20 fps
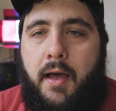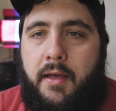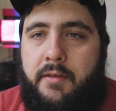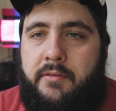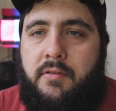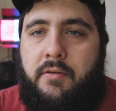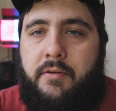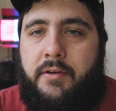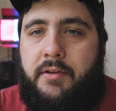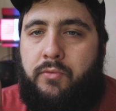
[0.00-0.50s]

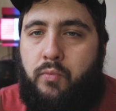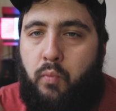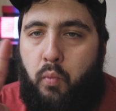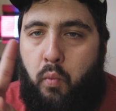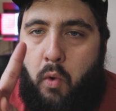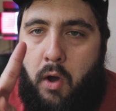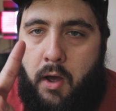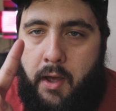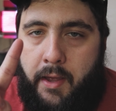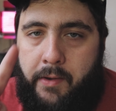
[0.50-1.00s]
series
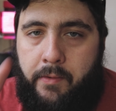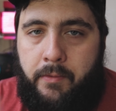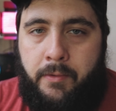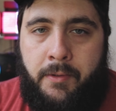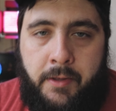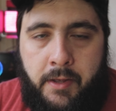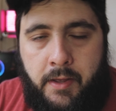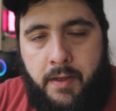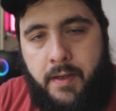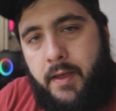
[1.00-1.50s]
1,
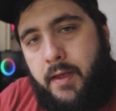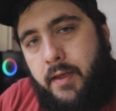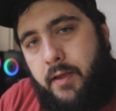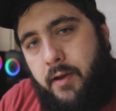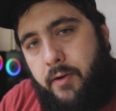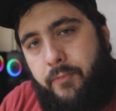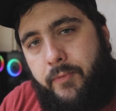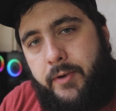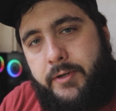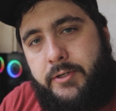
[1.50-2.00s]

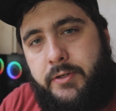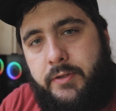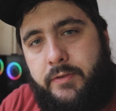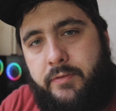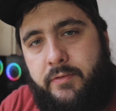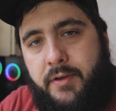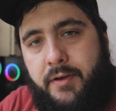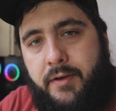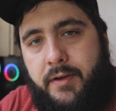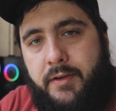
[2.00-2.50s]
original
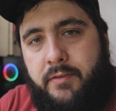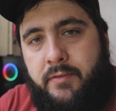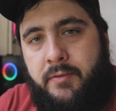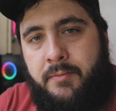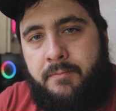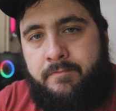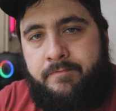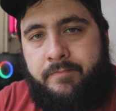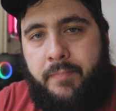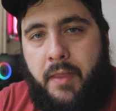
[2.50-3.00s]

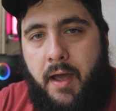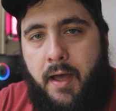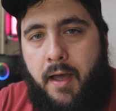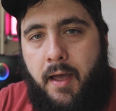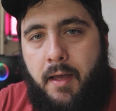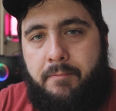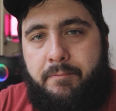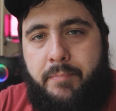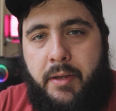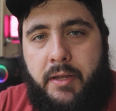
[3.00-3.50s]
series.
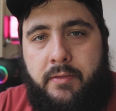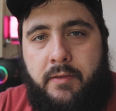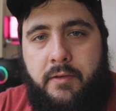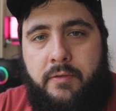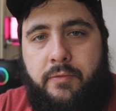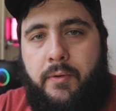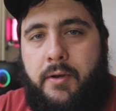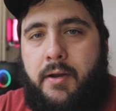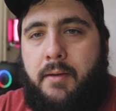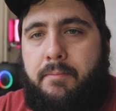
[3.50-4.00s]
Picked
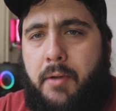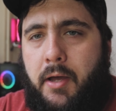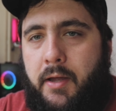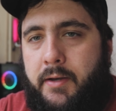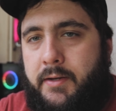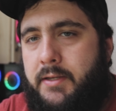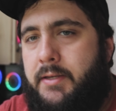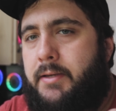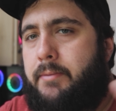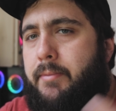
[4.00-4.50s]
this one up
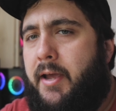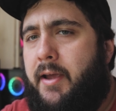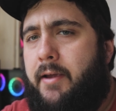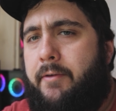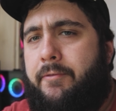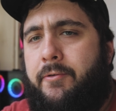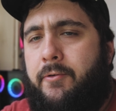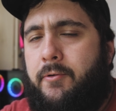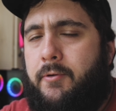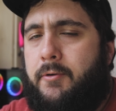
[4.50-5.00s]
on
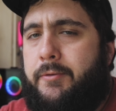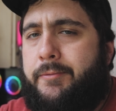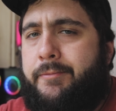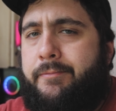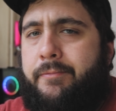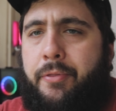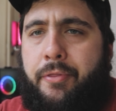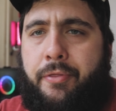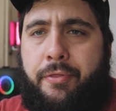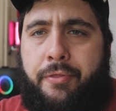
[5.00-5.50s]
eBay for
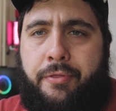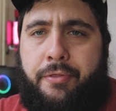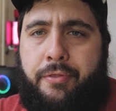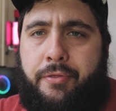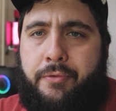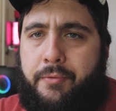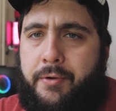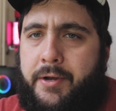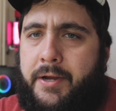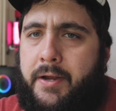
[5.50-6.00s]

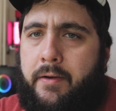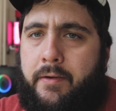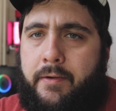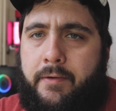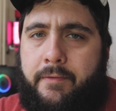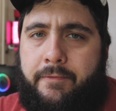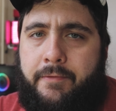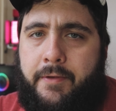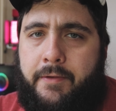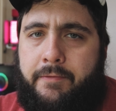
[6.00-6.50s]

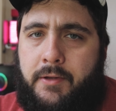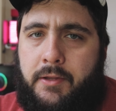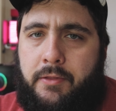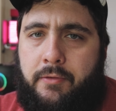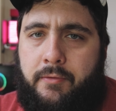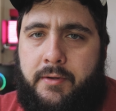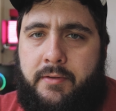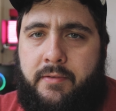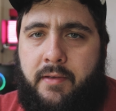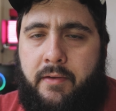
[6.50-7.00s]
$350,
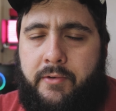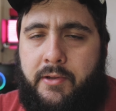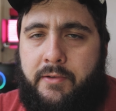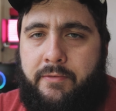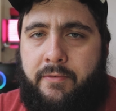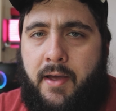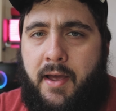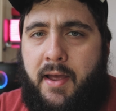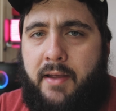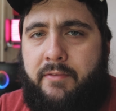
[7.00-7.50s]

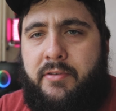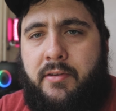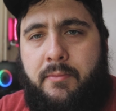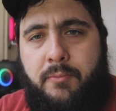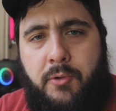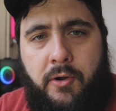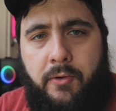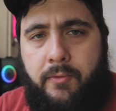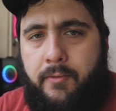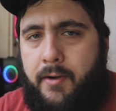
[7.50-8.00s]
$375,
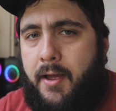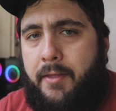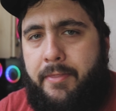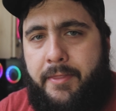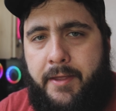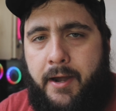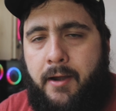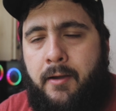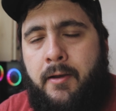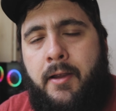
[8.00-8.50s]
somewhere
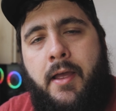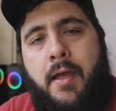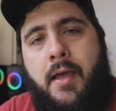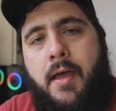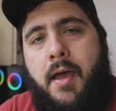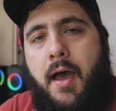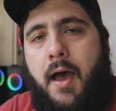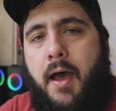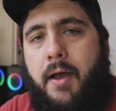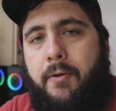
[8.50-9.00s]
around there.
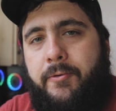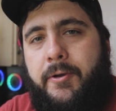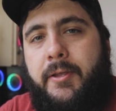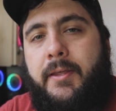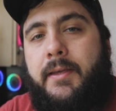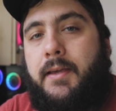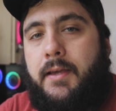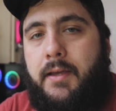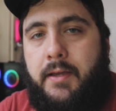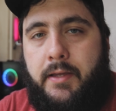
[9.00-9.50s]

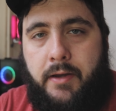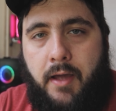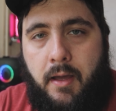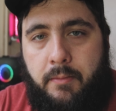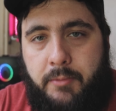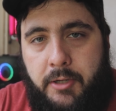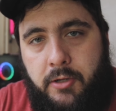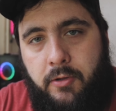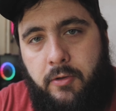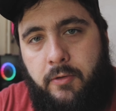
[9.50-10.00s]
Really
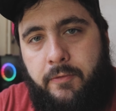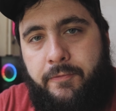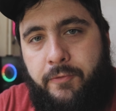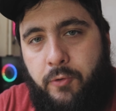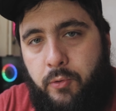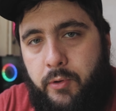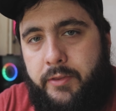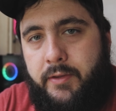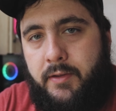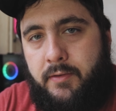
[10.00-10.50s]
economical
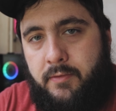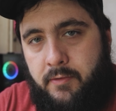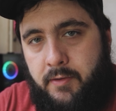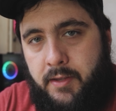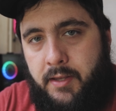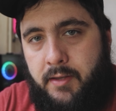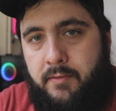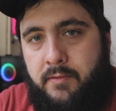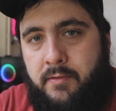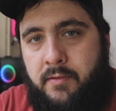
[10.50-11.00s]
for this
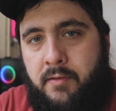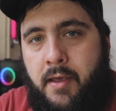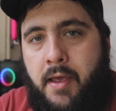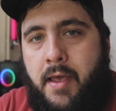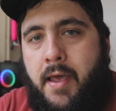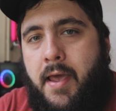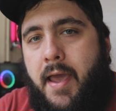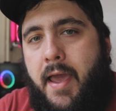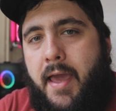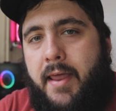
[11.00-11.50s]
lens.
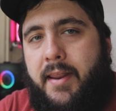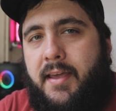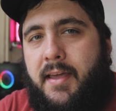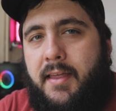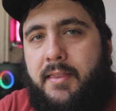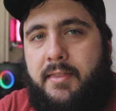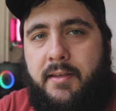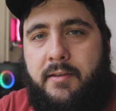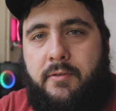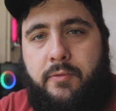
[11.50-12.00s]
And I
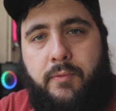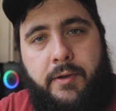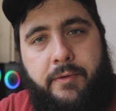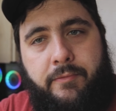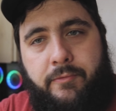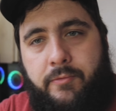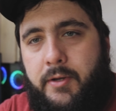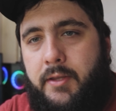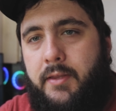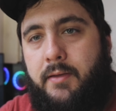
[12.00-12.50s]
got this
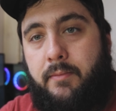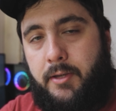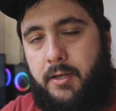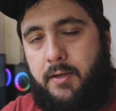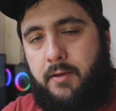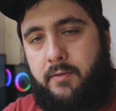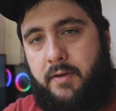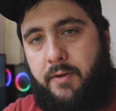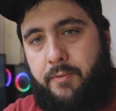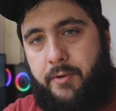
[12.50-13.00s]
one really
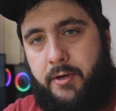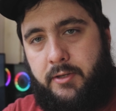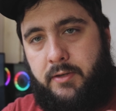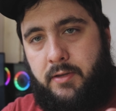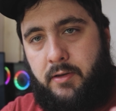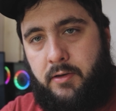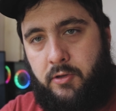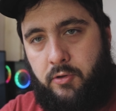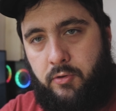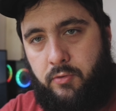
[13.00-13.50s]
because I wanted
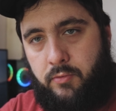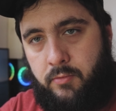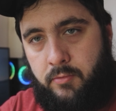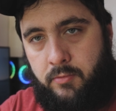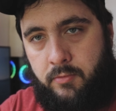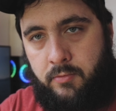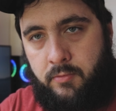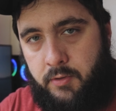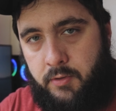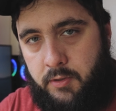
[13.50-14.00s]
to do
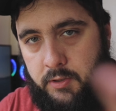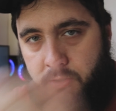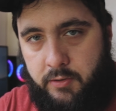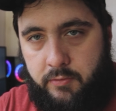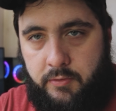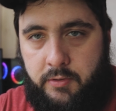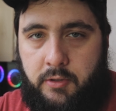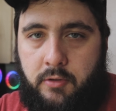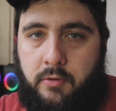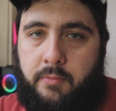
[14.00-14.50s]

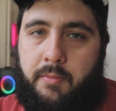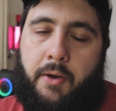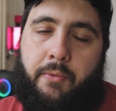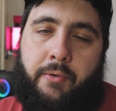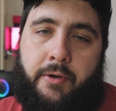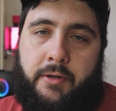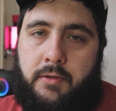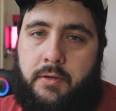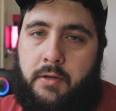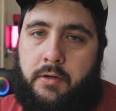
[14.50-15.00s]
YouTube, I
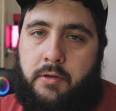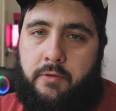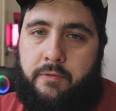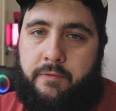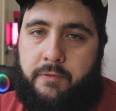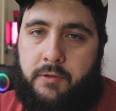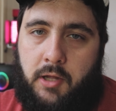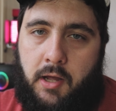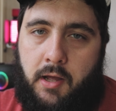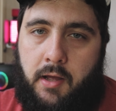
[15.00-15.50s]
wanted to do
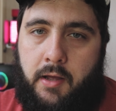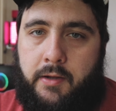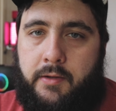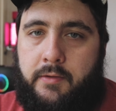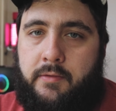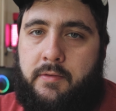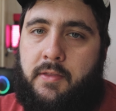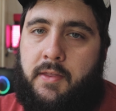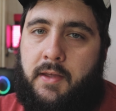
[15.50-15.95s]
vlogs,